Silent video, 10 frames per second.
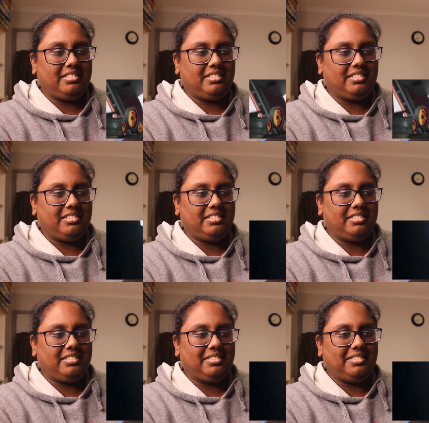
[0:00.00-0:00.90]

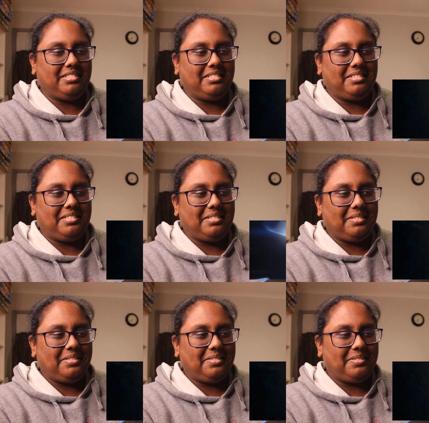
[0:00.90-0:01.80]

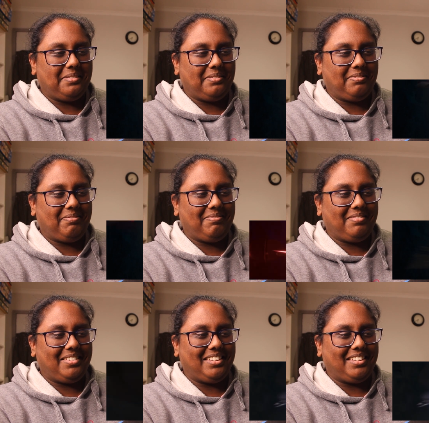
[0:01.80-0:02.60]
(silence)